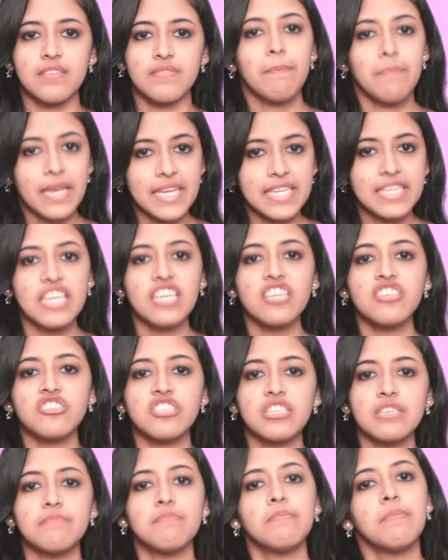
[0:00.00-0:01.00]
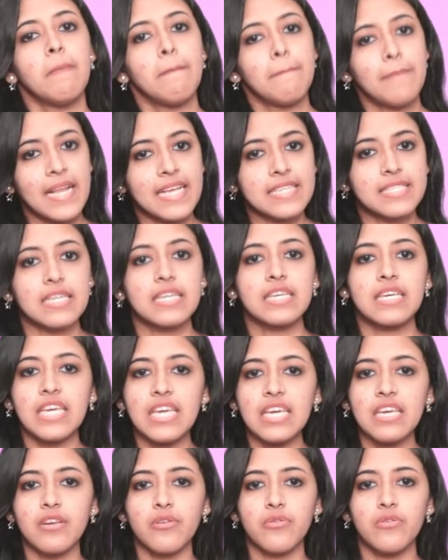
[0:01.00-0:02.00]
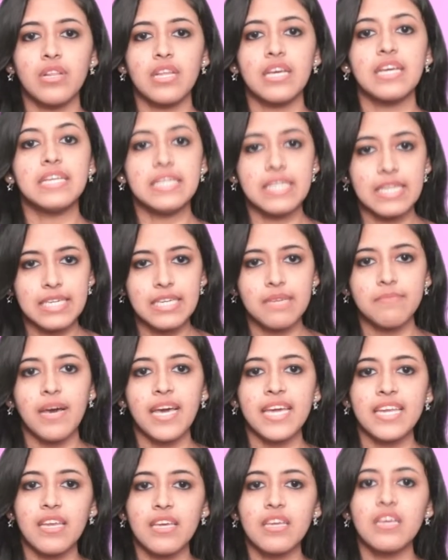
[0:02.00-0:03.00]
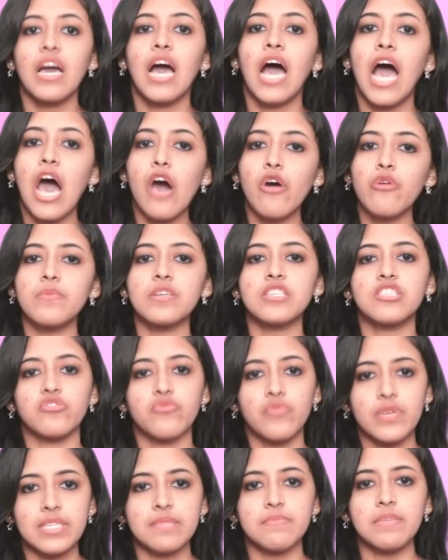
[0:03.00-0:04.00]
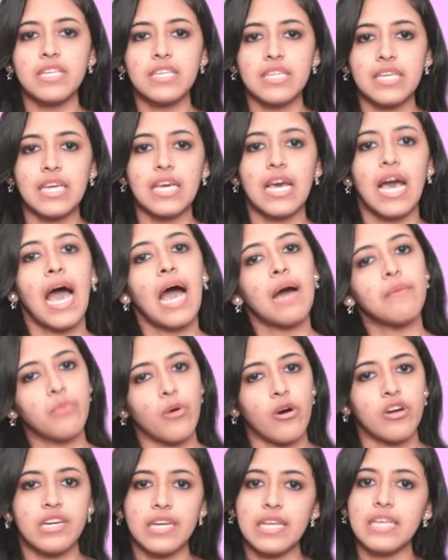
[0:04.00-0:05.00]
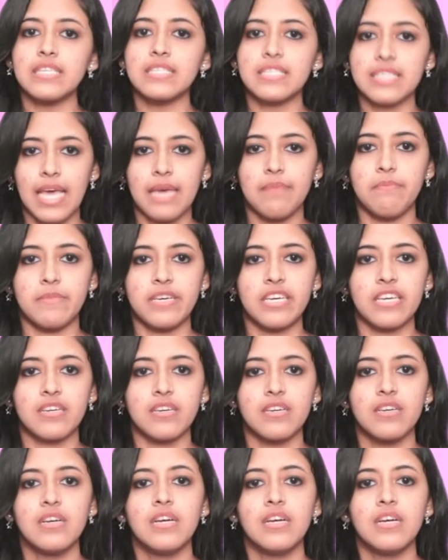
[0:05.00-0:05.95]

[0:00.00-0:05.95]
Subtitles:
Magnesium plays a key role in determining how much vitamin D our bodies can make.